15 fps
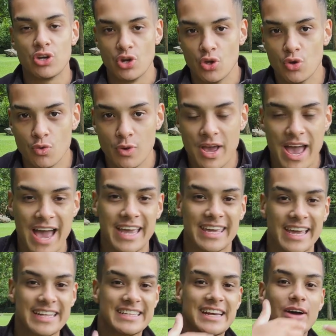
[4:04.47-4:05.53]
new and
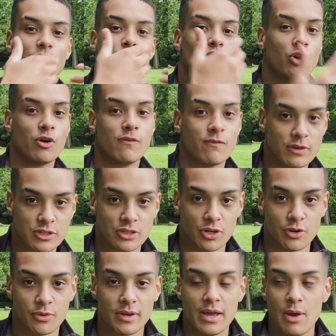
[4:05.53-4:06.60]
getting out of your comfort zone,